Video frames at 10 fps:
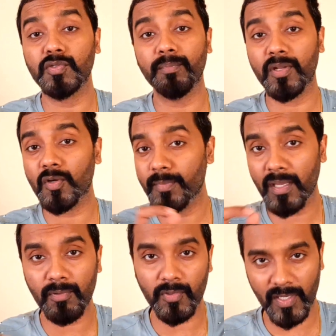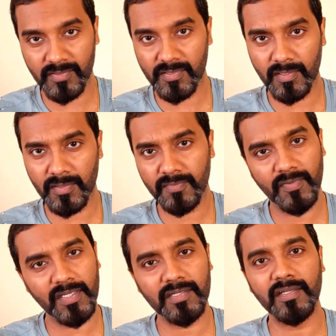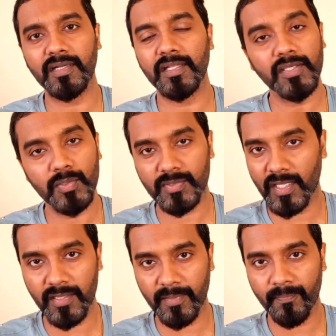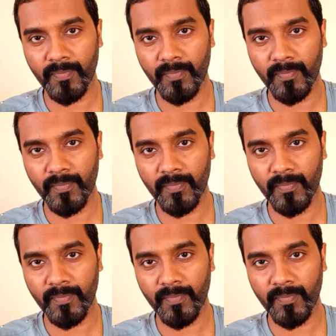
you may not be able to answer. Very clearly you tell them.